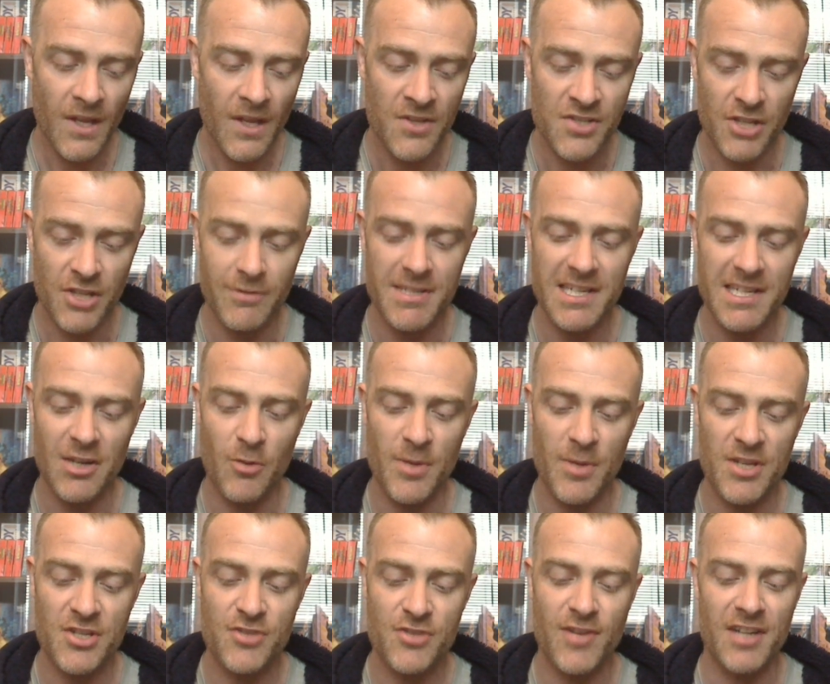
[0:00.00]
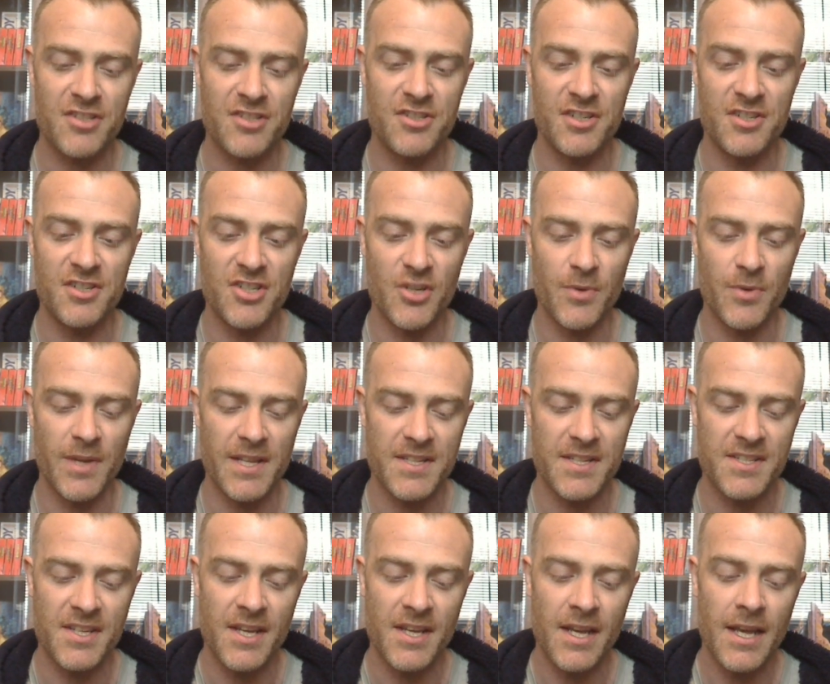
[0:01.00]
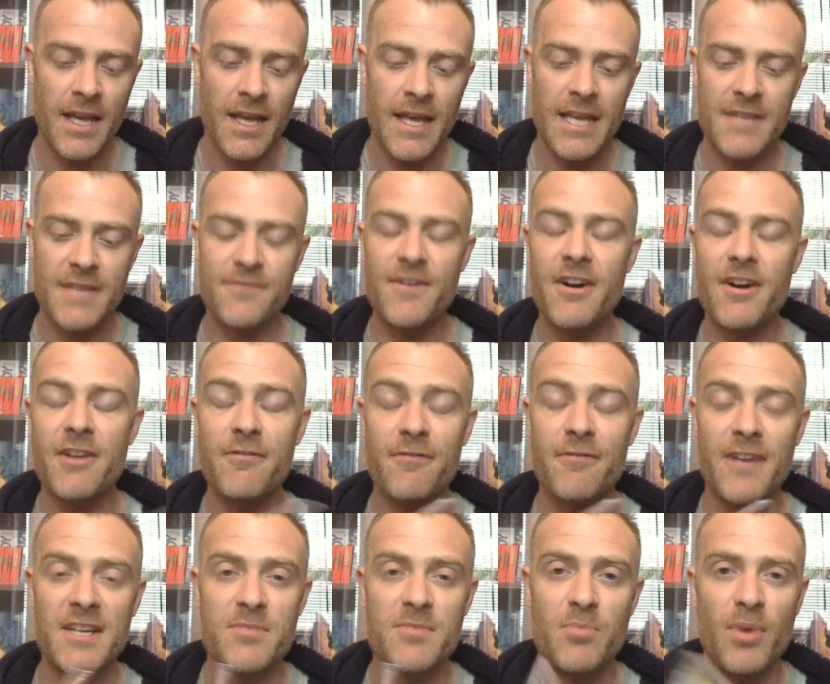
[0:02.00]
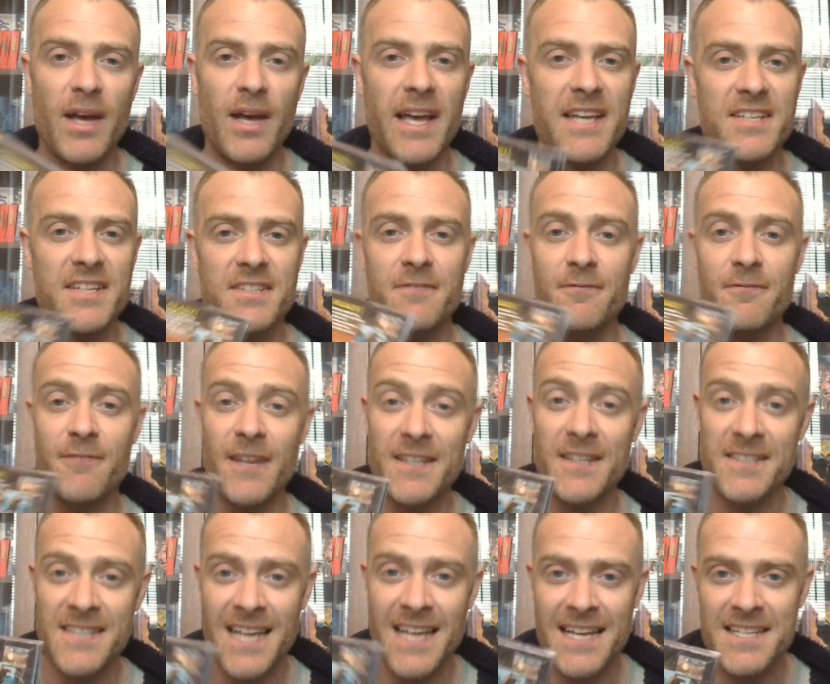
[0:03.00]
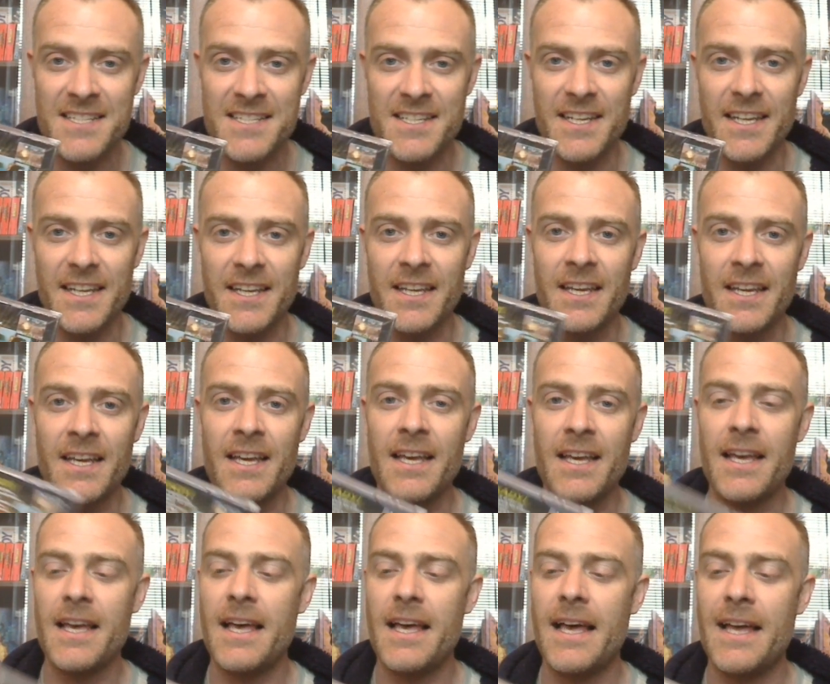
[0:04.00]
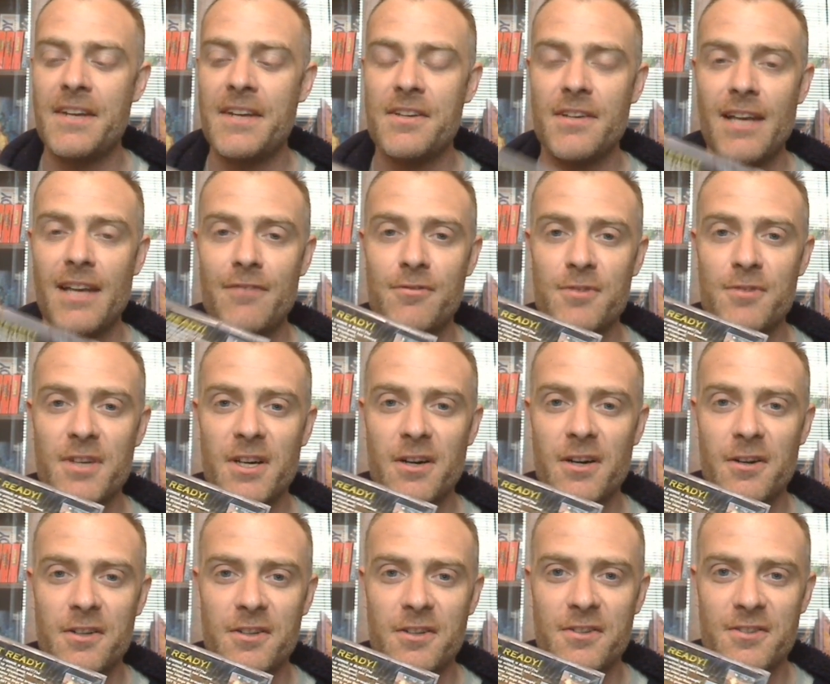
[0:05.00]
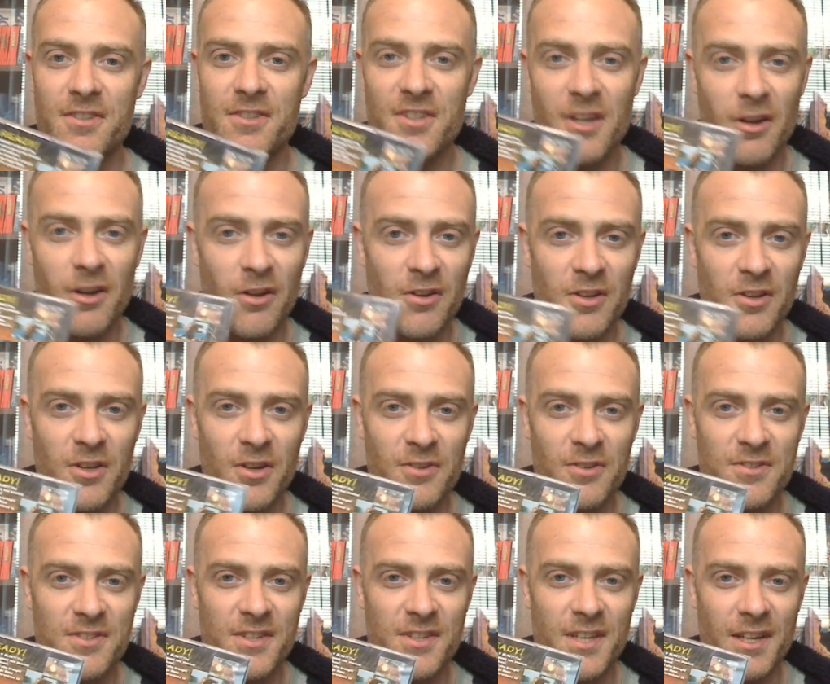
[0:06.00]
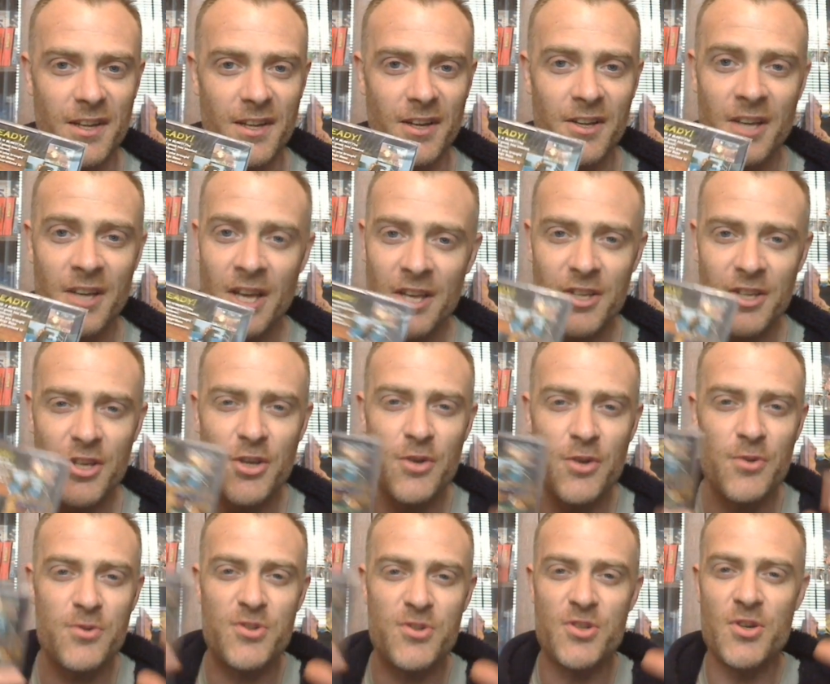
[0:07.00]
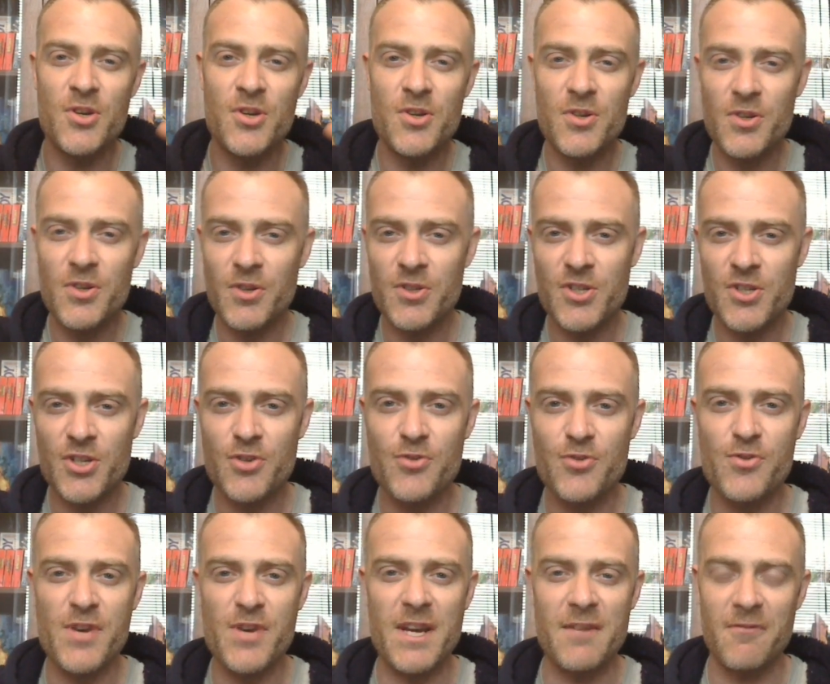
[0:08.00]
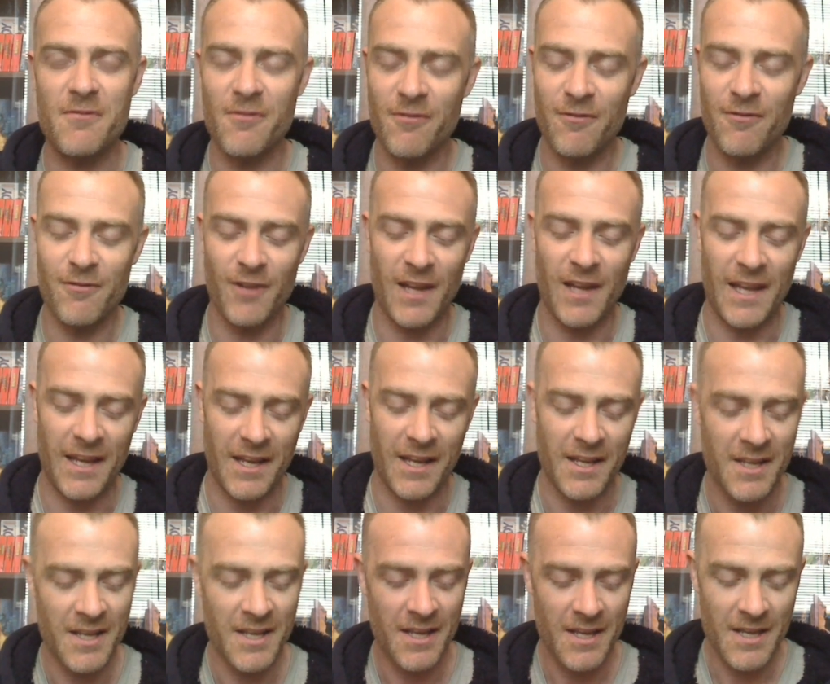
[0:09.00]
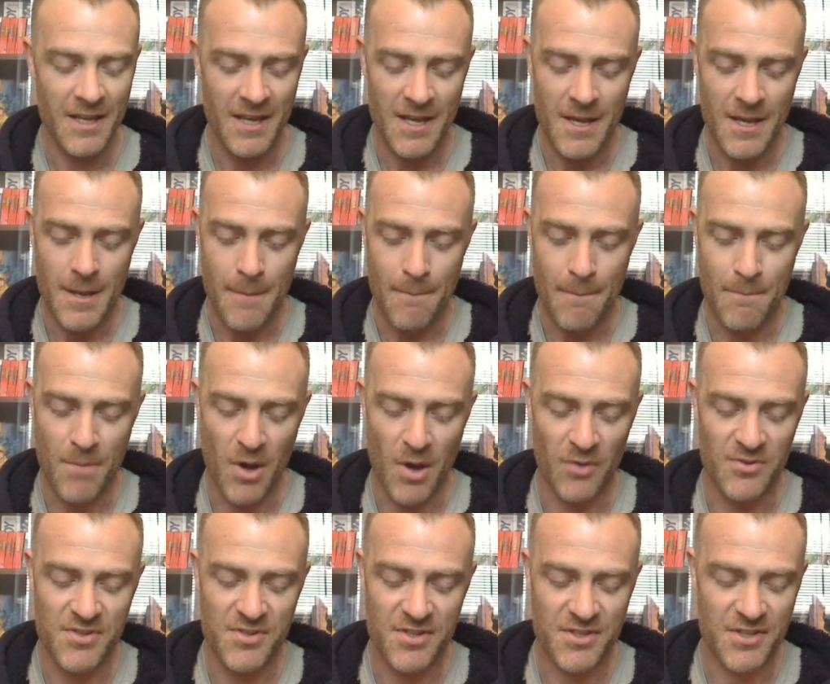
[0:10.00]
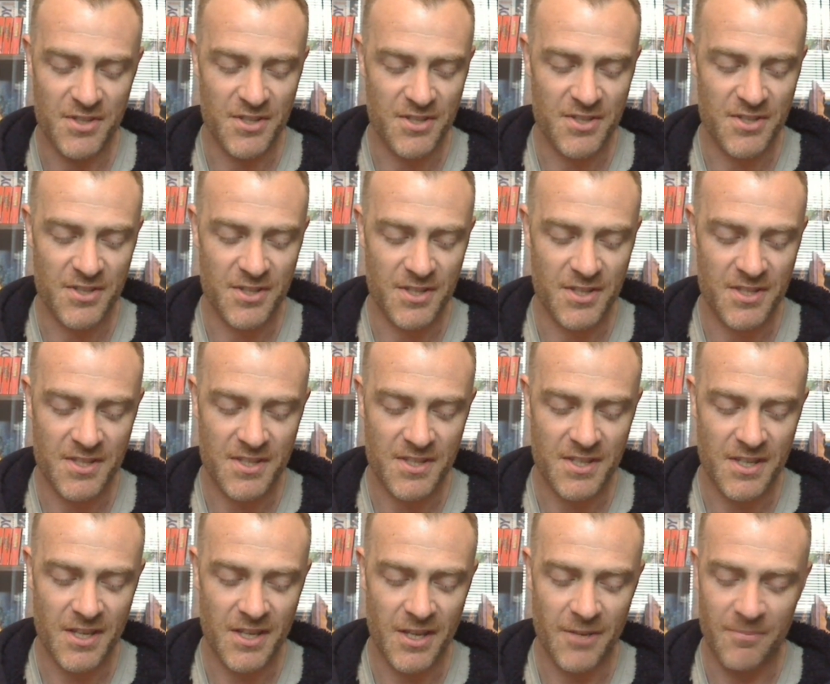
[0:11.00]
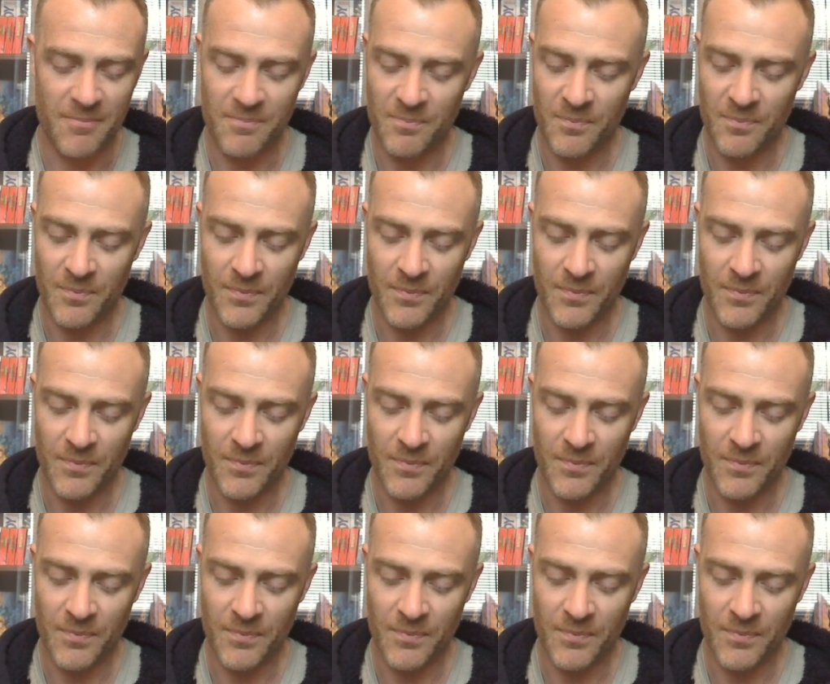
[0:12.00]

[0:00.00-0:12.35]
So there is a little bit of strategy to it. It's very fast paced, fantastic end of level guardians, you know, like Godzilla, huge screen filling monsters that